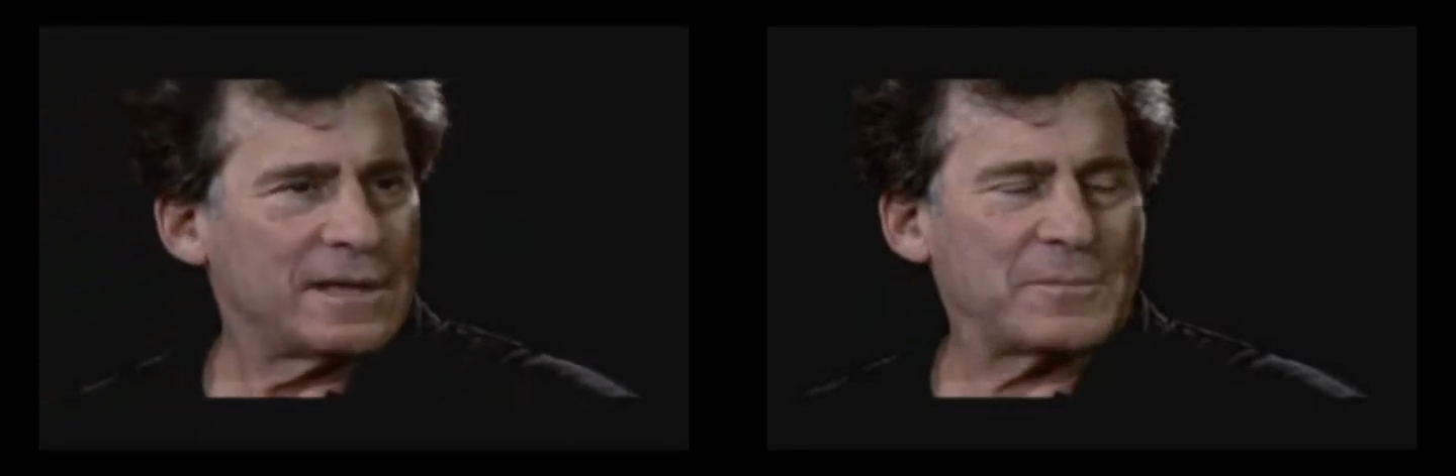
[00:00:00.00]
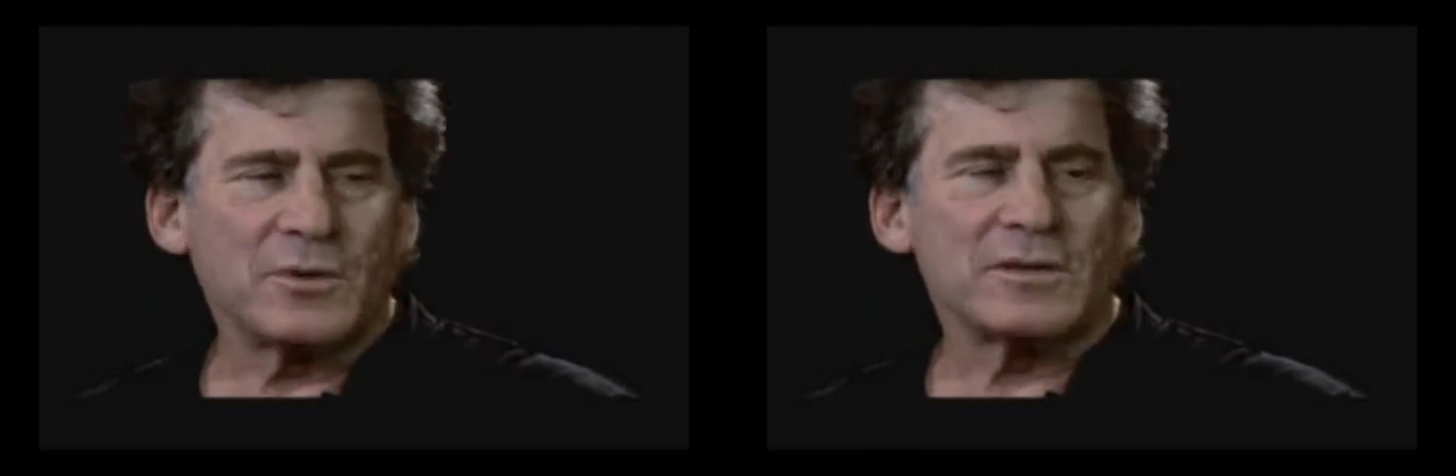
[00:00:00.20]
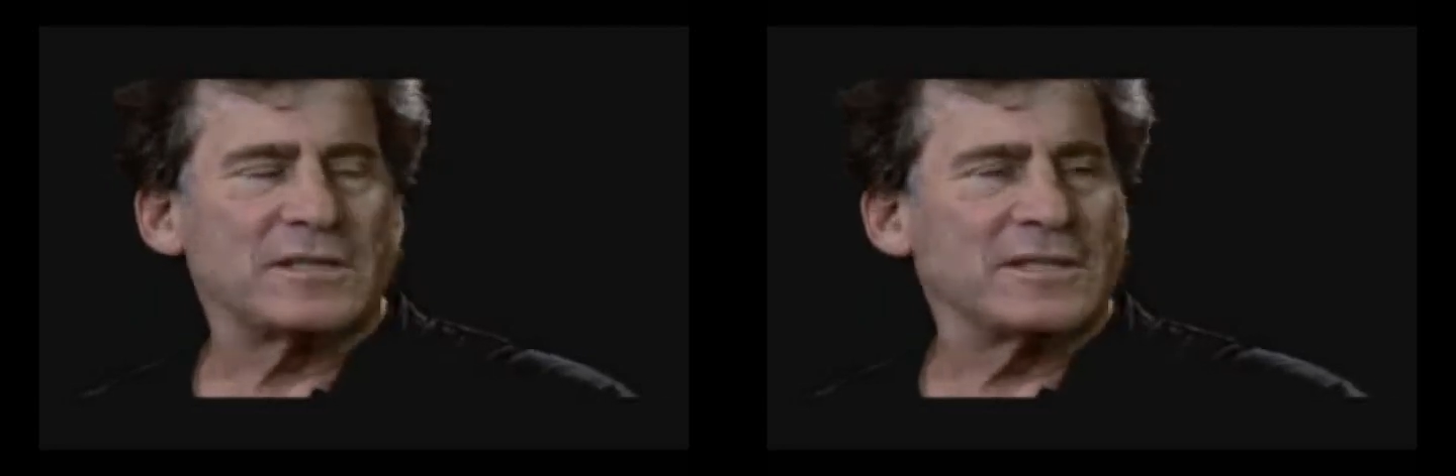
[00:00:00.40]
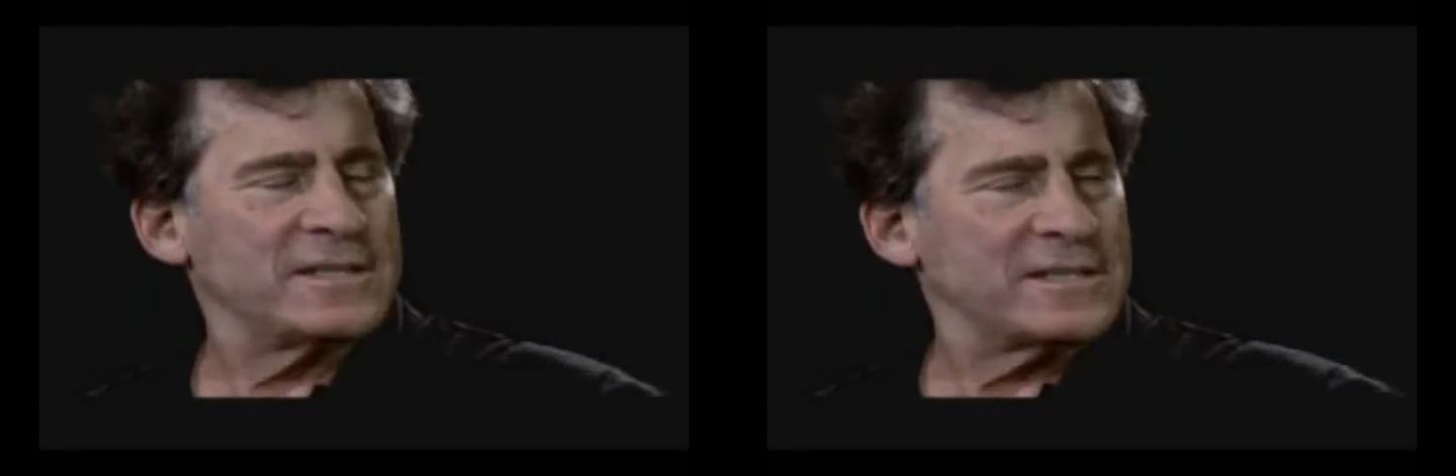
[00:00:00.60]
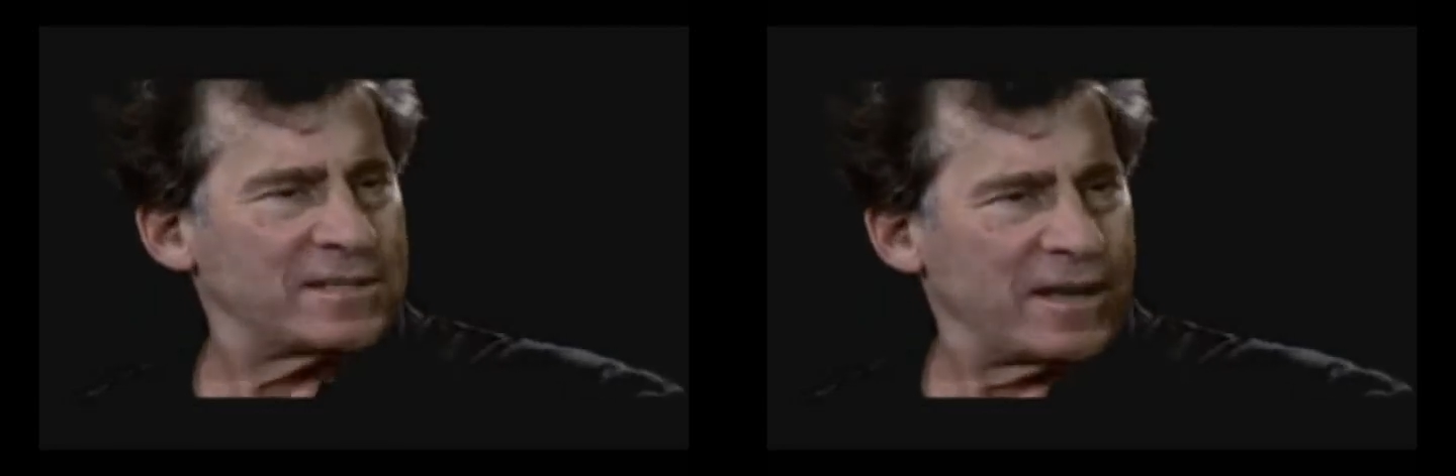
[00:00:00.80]
that person
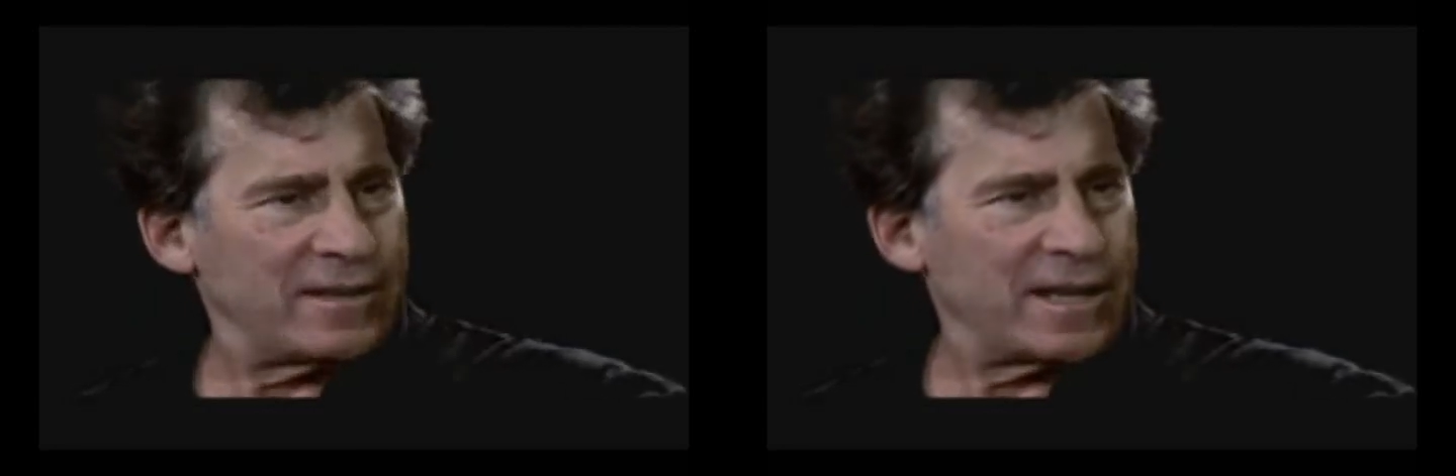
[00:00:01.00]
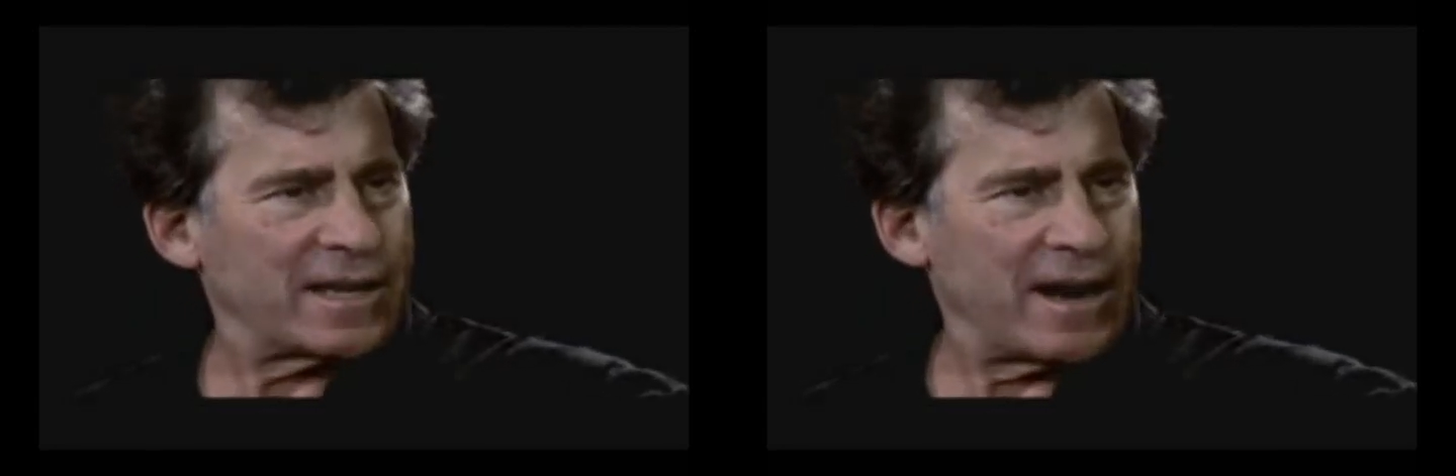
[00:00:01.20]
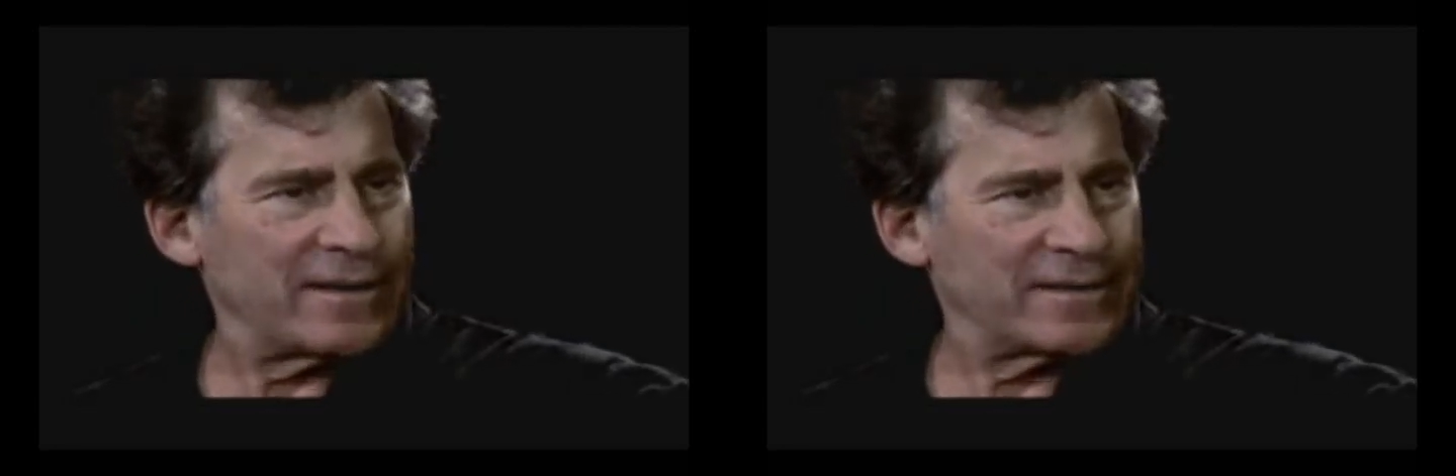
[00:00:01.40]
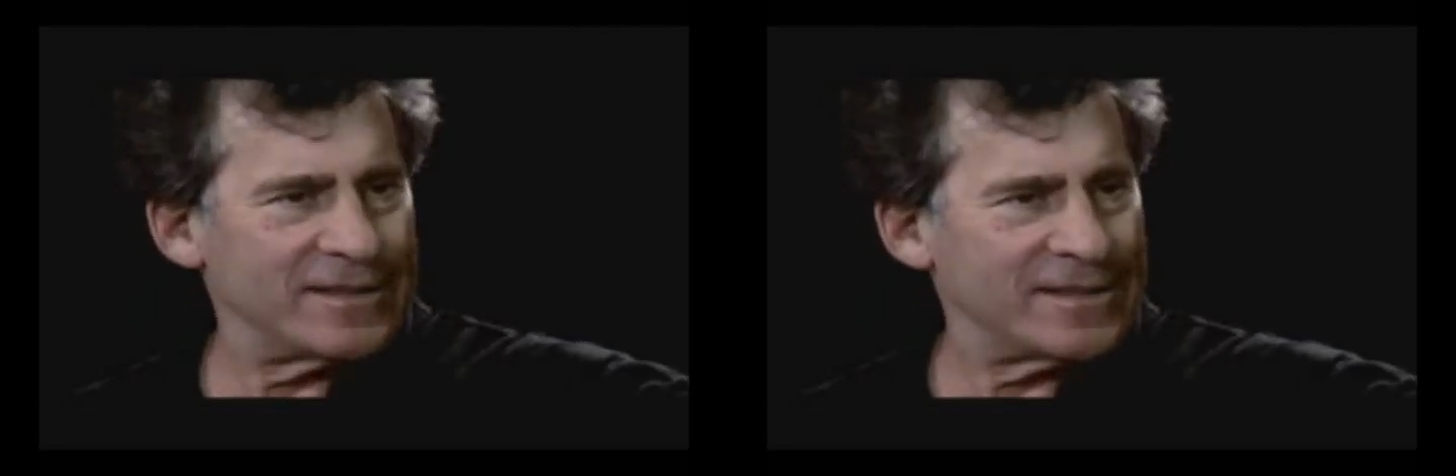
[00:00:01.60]
didn't start, that character